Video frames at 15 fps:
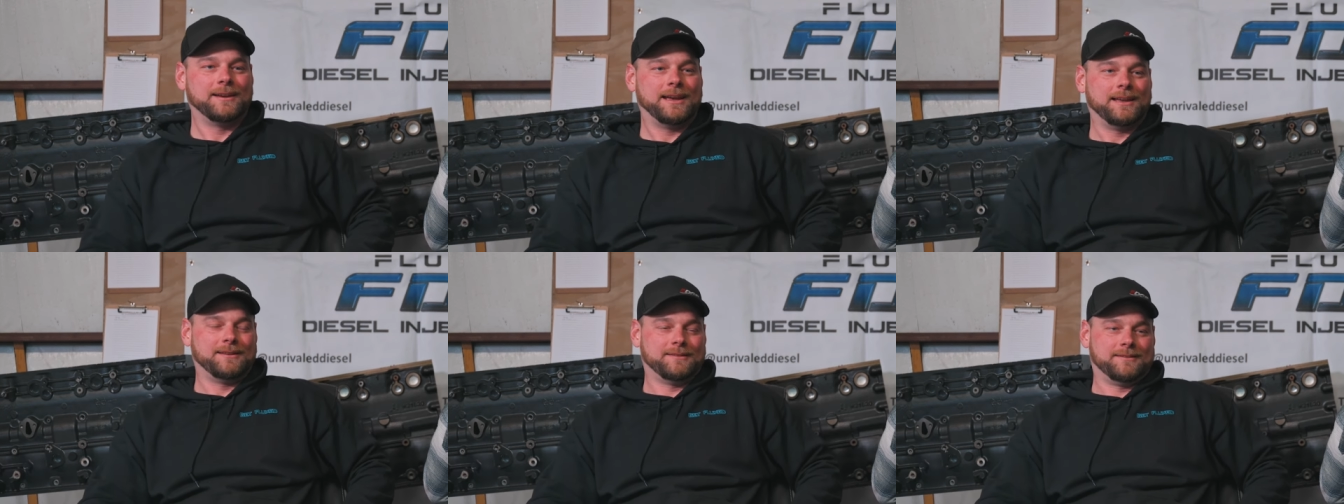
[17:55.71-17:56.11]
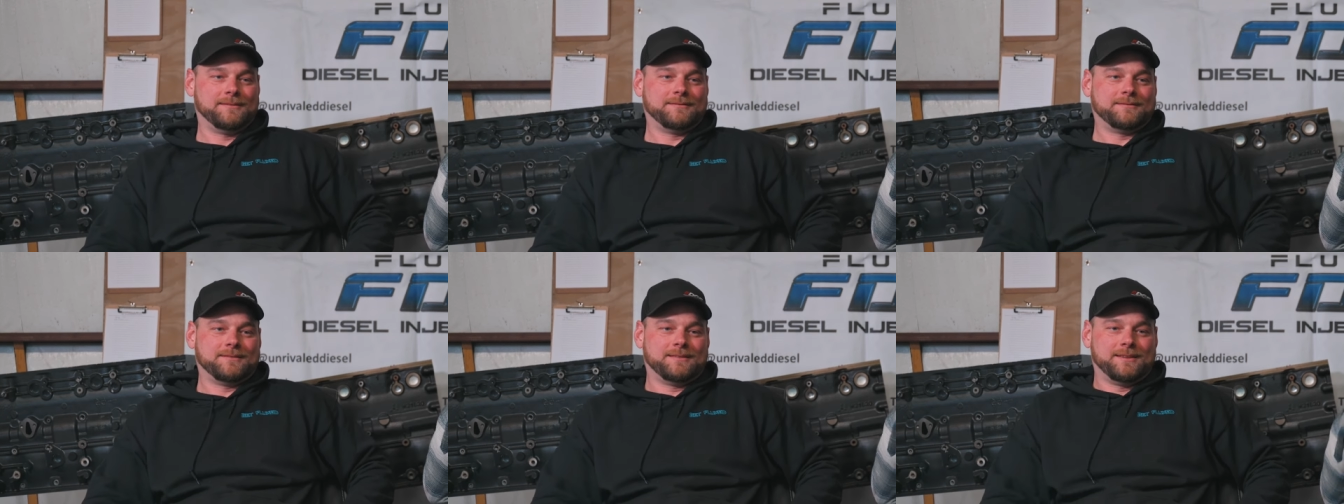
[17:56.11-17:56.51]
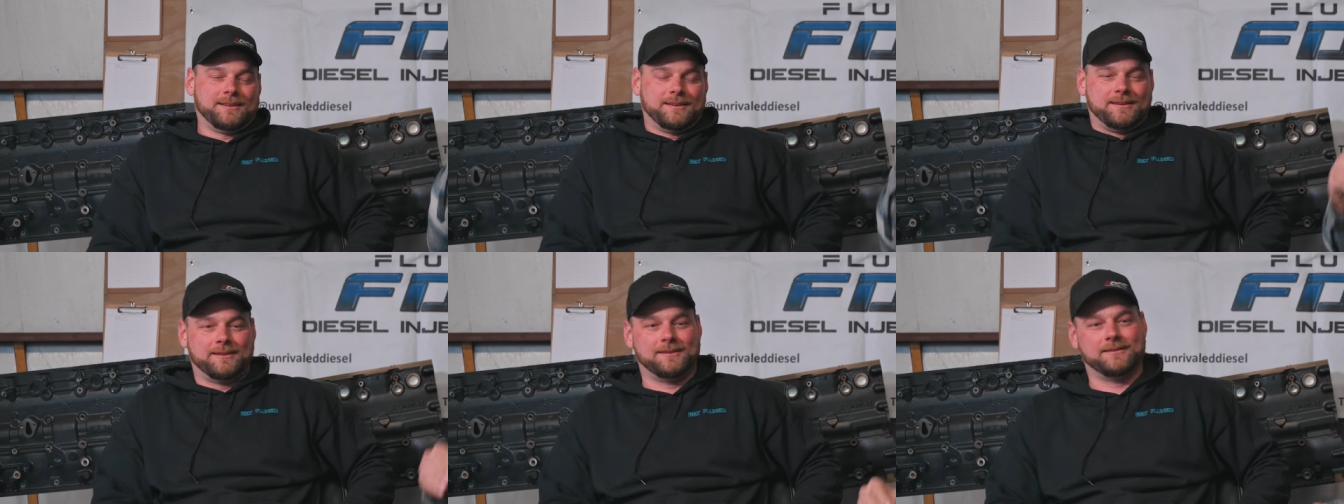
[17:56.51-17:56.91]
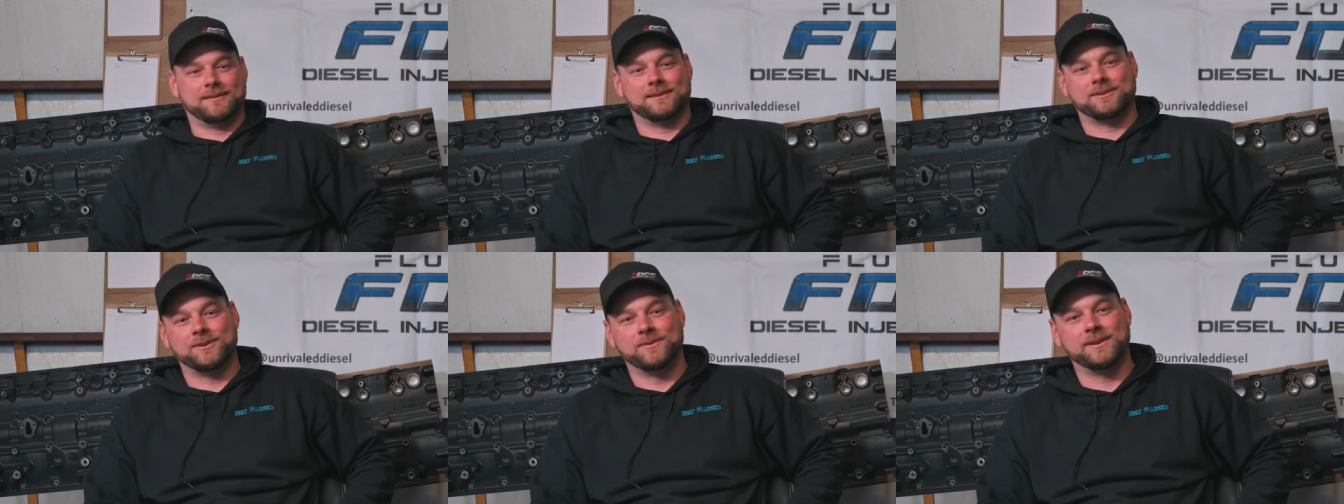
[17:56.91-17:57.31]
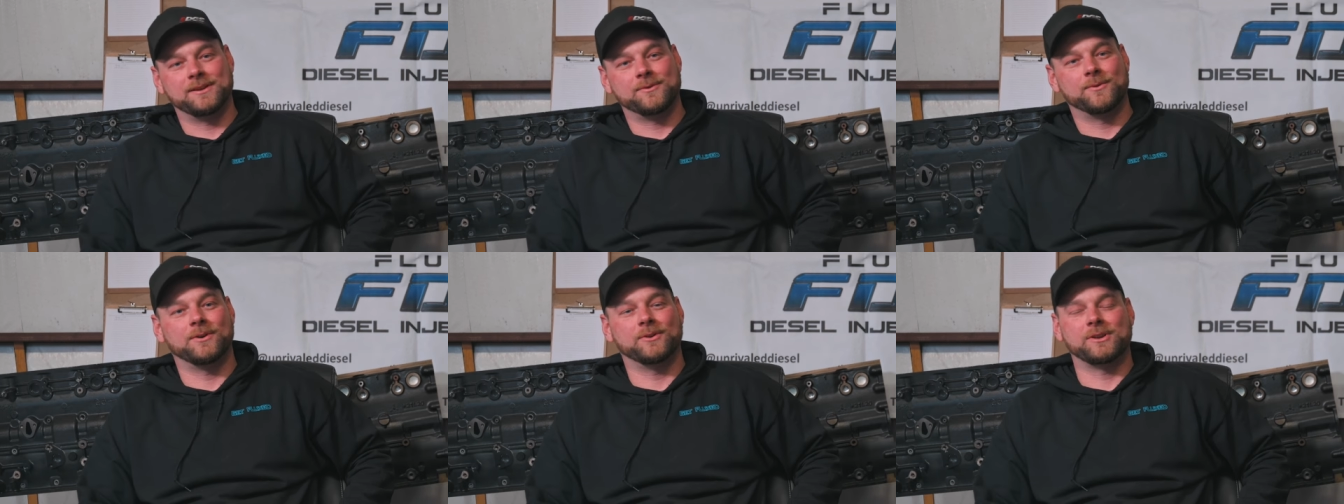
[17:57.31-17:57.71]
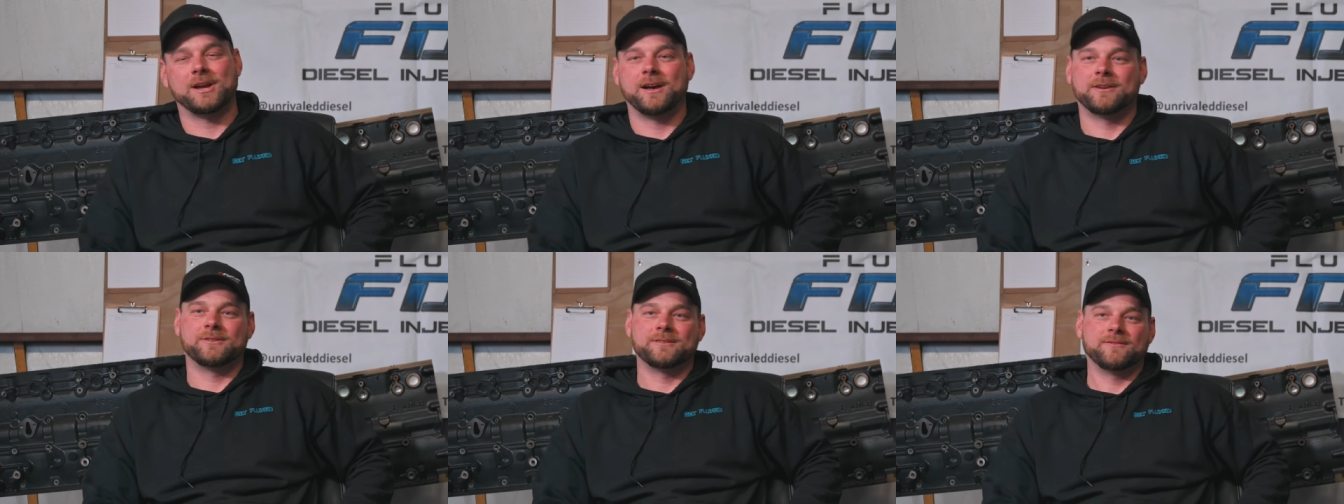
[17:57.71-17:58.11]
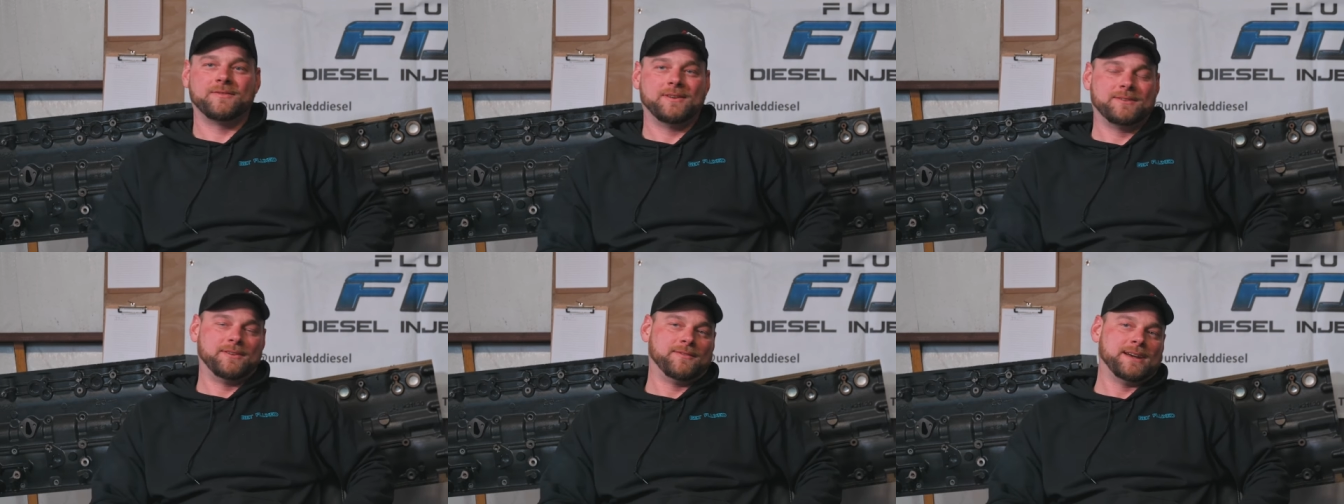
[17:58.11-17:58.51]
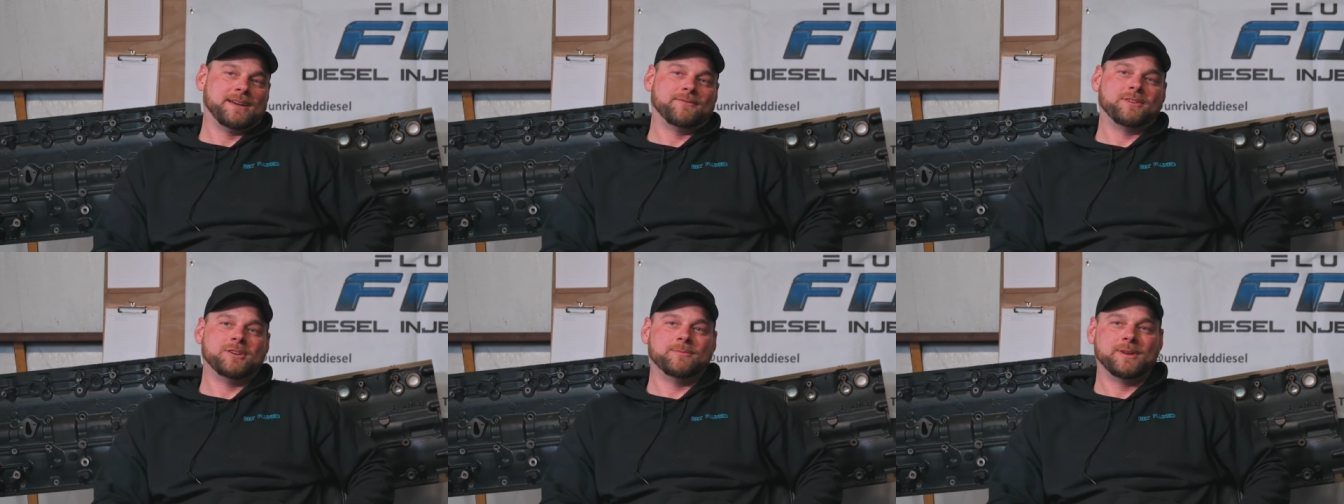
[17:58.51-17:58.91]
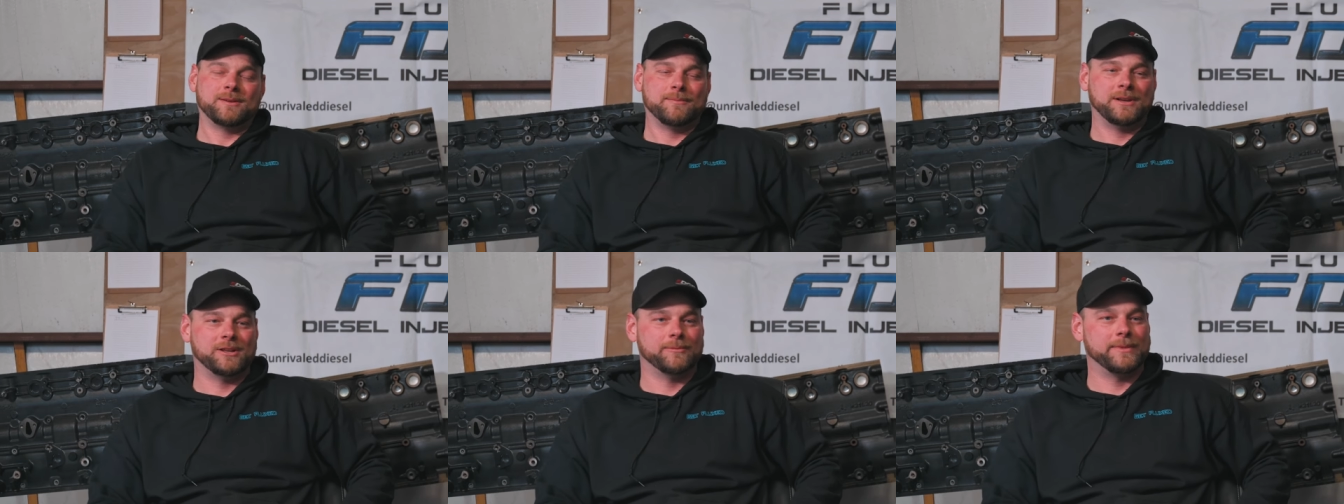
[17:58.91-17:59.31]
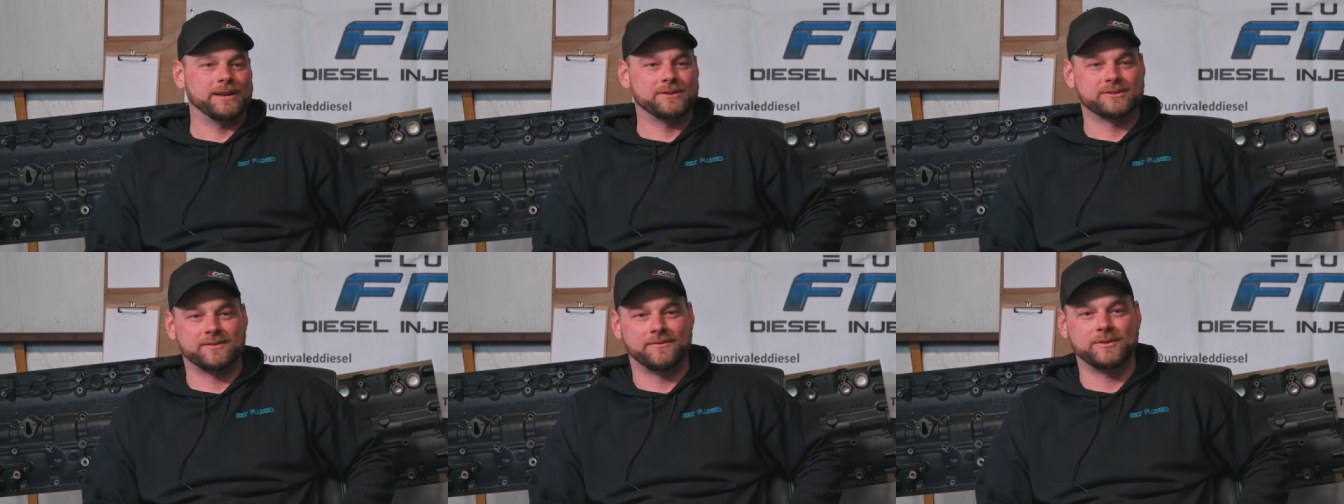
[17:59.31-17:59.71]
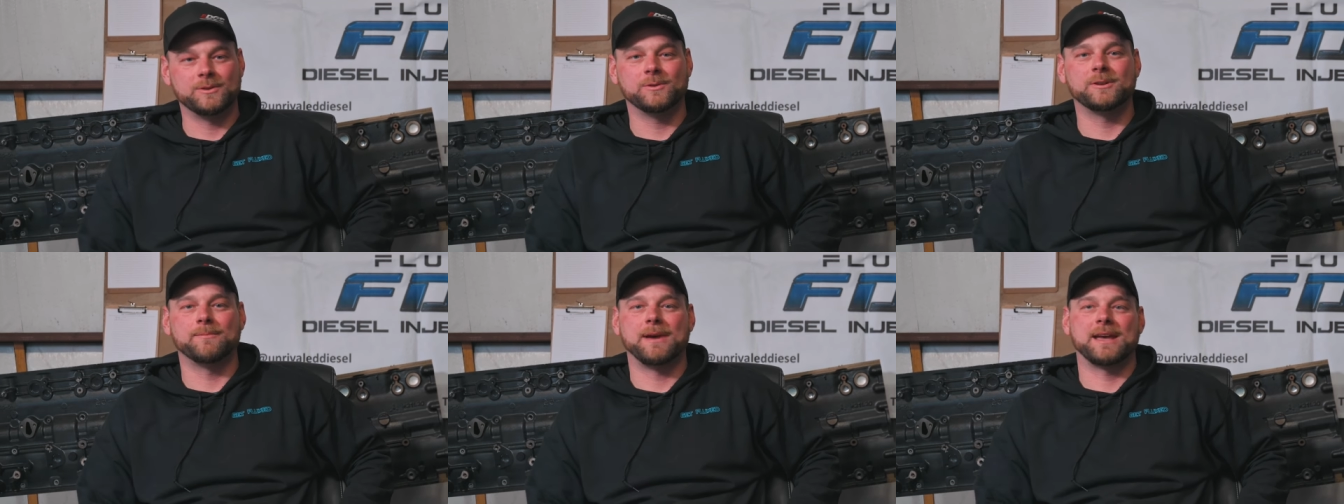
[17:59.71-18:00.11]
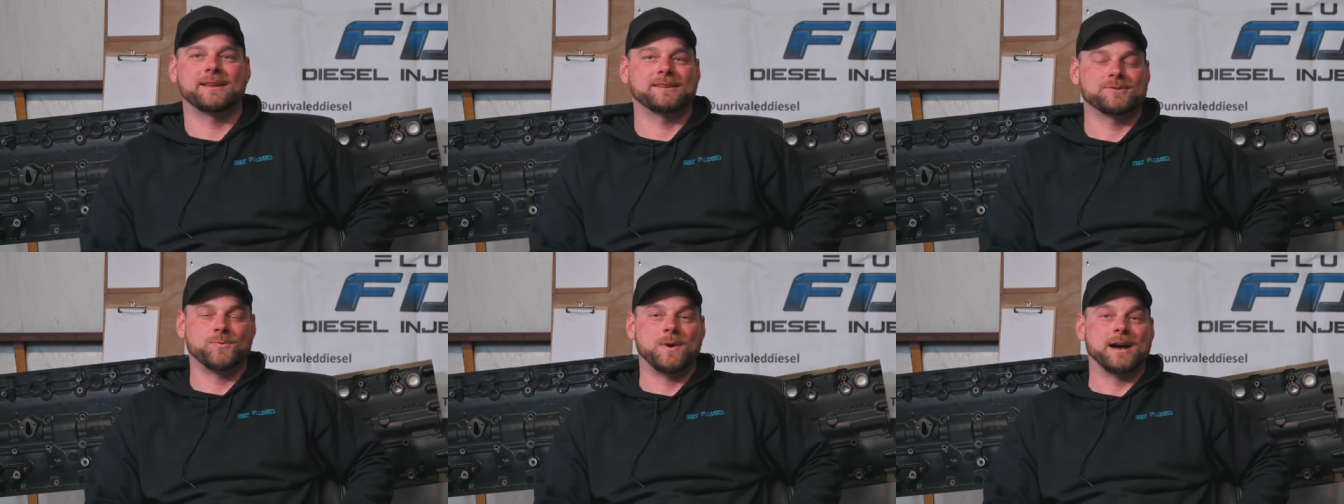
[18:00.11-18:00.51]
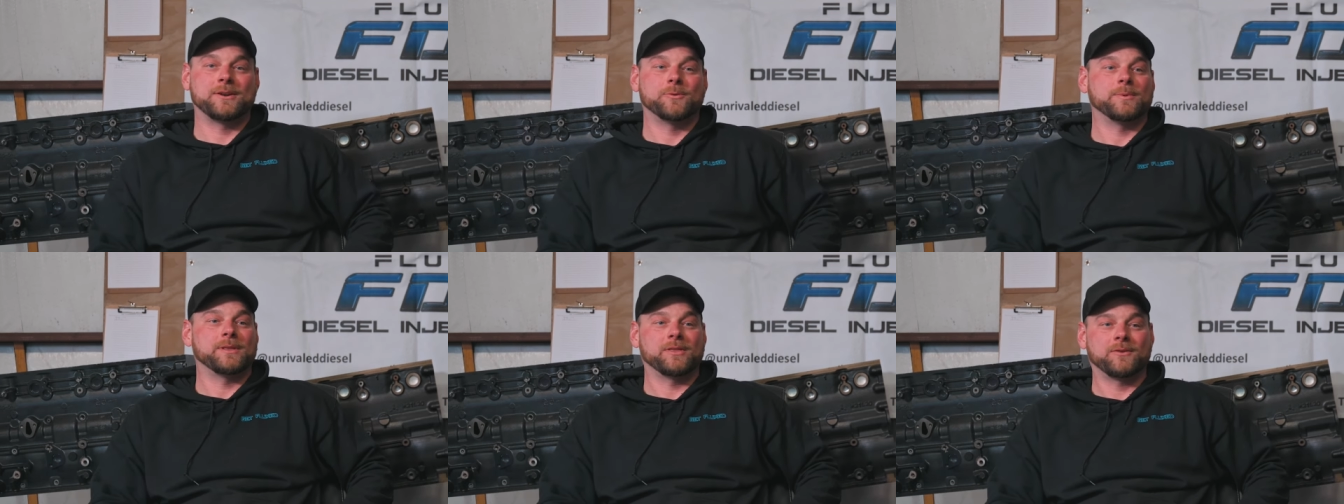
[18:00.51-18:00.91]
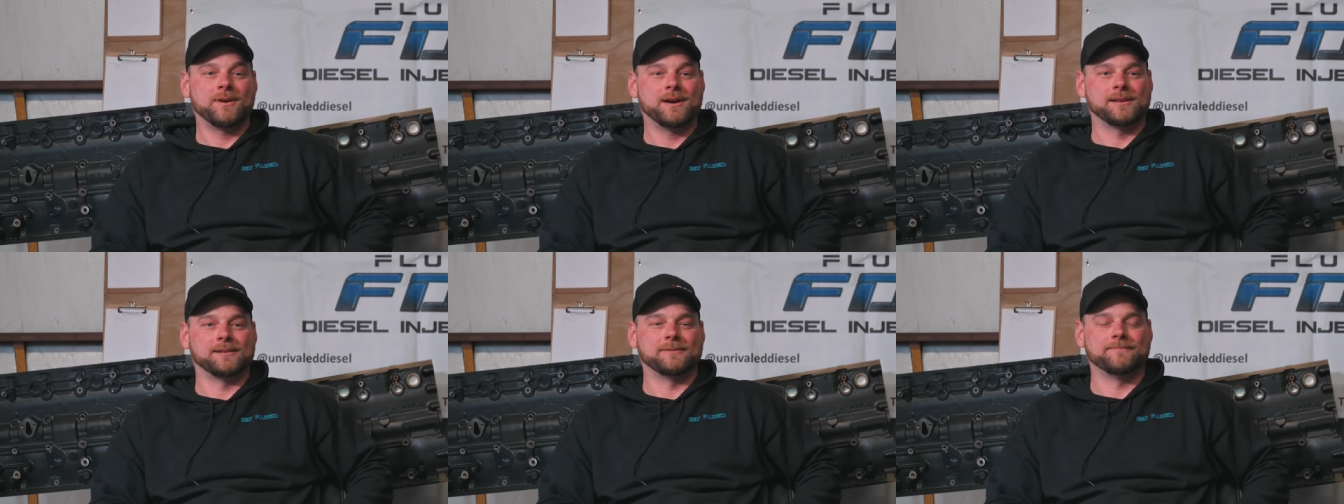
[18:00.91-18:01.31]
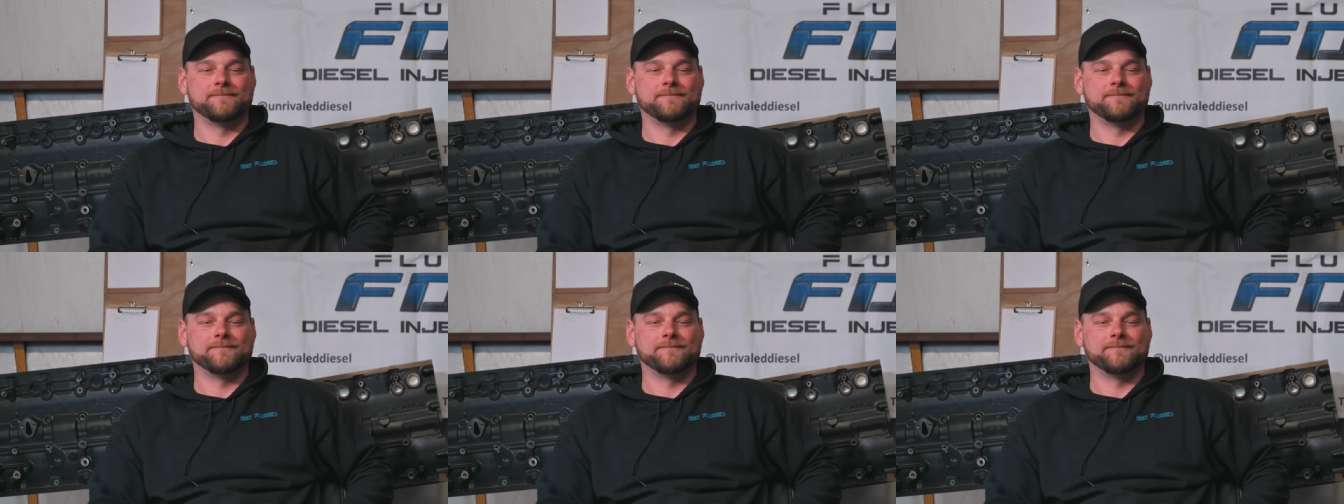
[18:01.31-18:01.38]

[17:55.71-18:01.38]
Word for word: and the the tuning world 155 cubic millimeters of fuel demand is wide open throttle.